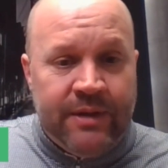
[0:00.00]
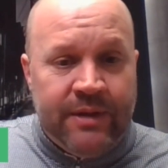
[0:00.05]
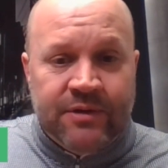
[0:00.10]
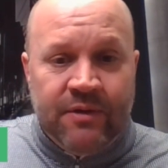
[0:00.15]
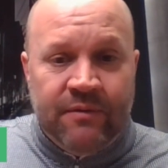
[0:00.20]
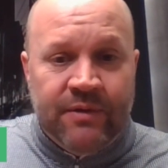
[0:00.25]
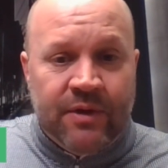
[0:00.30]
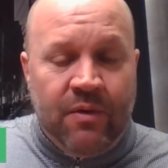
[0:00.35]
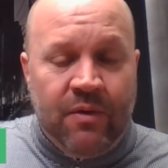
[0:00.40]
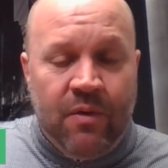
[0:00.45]

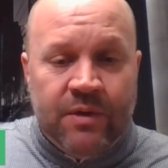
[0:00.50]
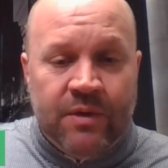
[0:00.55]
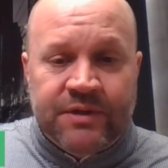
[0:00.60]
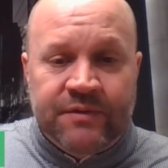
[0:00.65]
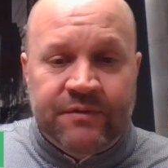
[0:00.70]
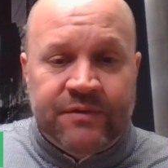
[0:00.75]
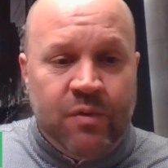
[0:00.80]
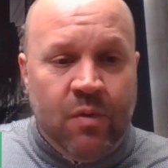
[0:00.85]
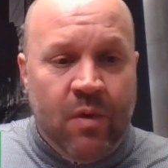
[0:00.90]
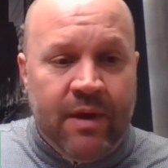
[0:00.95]
points over the
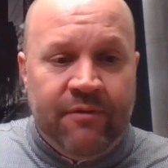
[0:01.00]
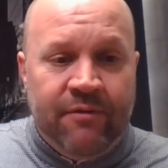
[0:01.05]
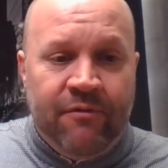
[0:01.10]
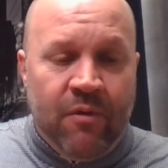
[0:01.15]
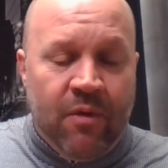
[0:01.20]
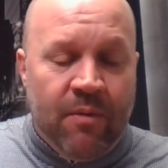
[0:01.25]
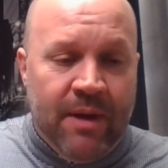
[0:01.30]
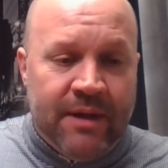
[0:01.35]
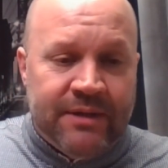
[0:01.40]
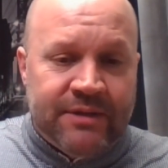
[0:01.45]
course of
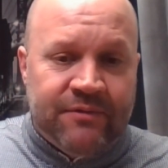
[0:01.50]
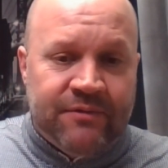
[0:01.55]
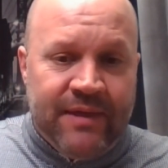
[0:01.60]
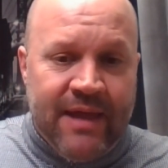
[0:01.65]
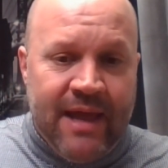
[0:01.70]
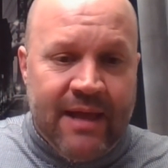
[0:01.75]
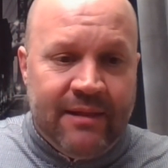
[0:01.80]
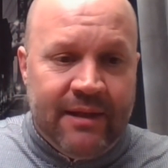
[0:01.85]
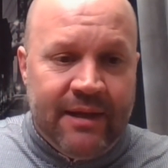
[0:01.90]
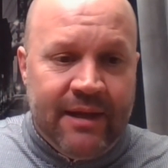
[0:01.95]
24 months
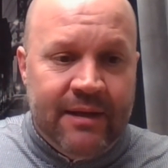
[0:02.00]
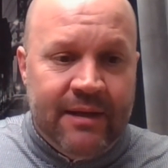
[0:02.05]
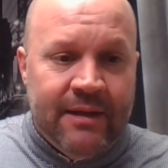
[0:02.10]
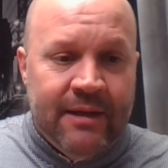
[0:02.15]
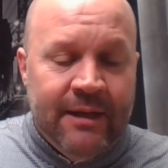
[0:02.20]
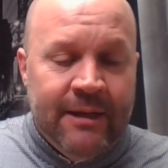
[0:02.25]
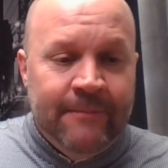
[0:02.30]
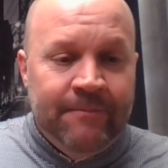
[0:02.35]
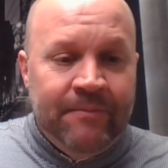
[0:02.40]
for that lead.